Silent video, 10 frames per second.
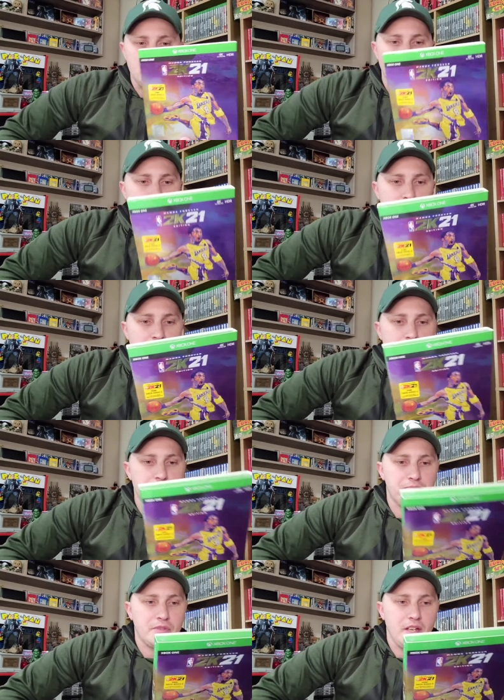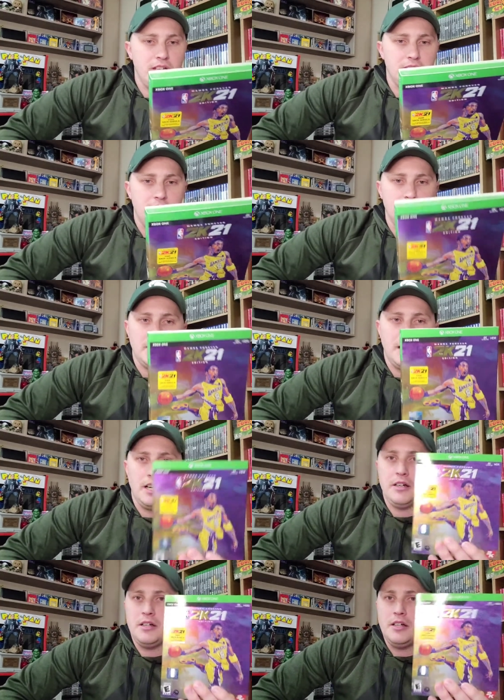jersey, and then uh,